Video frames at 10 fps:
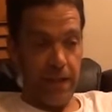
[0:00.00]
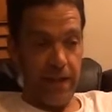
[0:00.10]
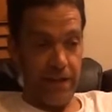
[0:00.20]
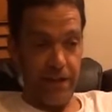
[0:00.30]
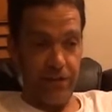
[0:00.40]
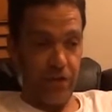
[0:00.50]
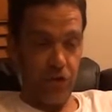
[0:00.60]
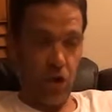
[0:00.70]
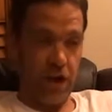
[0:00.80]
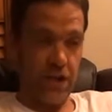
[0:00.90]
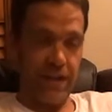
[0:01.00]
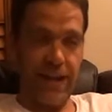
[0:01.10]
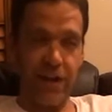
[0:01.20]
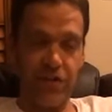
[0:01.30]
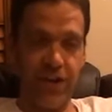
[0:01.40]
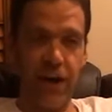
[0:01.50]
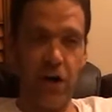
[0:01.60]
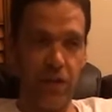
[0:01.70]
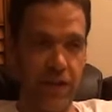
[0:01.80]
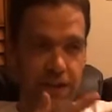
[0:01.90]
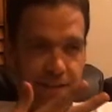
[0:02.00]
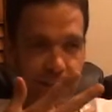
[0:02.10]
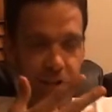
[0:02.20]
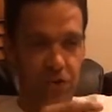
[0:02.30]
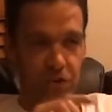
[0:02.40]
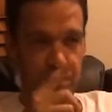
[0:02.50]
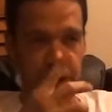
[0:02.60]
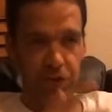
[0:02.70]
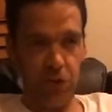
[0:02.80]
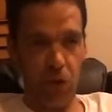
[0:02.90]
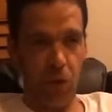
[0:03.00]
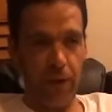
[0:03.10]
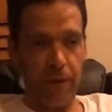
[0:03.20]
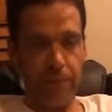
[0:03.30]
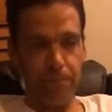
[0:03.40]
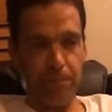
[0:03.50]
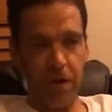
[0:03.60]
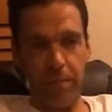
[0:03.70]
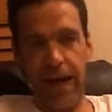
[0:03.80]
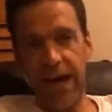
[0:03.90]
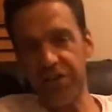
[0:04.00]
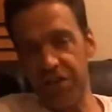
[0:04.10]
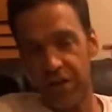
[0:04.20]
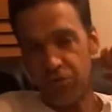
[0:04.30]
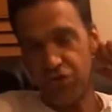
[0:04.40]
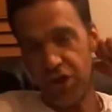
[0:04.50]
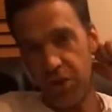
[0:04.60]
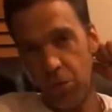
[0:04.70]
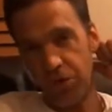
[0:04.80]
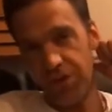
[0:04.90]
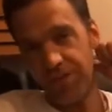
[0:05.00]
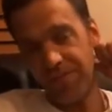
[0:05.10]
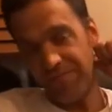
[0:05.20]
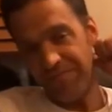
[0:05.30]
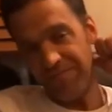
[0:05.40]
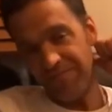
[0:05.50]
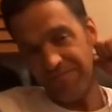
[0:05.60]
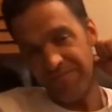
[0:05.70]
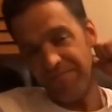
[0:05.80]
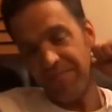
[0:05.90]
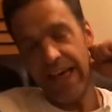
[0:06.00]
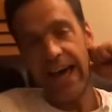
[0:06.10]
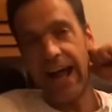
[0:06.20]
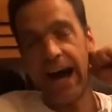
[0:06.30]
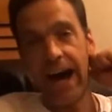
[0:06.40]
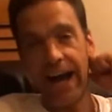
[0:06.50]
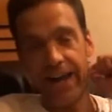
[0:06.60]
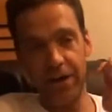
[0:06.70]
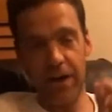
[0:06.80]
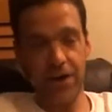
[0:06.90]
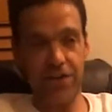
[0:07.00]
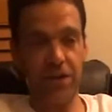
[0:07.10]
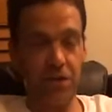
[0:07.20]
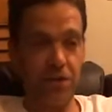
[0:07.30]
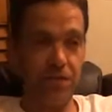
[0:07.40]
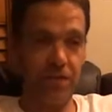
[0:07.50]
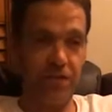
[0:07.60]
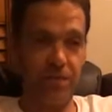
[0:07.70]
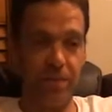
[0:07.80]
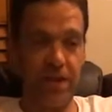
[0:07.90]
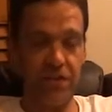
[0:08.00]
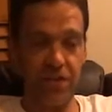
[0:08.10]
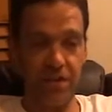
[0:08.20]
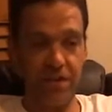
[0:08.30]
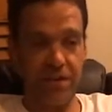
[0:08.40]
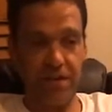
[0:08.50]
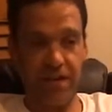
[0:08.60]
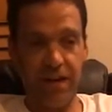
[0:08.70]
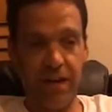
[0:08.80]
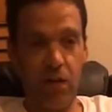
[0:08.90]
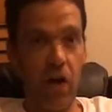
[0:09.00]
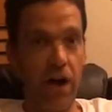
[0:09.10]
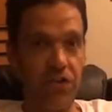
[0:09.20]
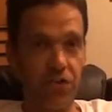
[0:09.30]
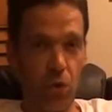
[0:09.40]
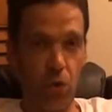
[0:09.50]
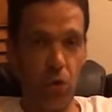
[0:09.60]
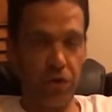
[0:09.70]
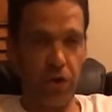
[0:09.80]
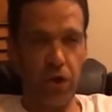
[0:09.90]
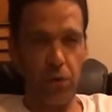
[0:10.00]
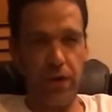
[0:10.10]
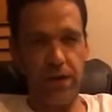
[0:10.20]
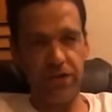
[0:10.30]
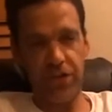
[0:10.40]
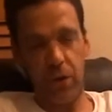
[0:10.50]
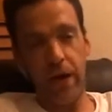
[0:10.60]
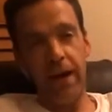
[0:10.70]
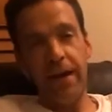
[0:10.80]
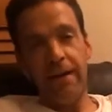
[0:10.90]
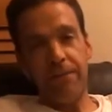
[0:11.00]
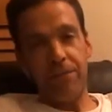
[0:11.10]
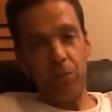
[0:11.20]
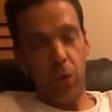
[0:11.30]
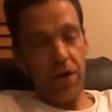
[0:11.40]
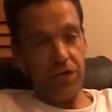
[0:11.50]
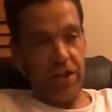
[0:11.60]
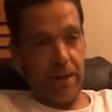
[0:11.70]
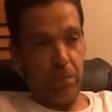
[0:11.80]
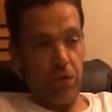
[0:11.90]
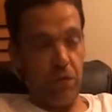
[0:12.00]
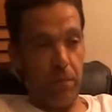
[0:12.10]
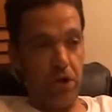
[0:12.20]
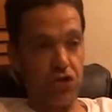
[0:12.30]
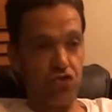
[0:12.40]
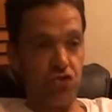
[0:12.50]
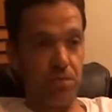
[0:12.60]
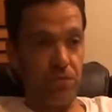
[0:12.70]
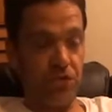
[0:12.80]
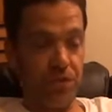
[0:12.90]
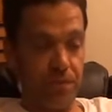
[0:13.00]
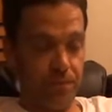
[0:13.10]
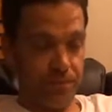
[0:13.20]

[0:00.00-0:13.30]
And he does all kinds of, and I could tell that his mental capacity really wasn't that high, you know. I could tell he's just basically lost soul in a lot of ways. So one example of the mushrooms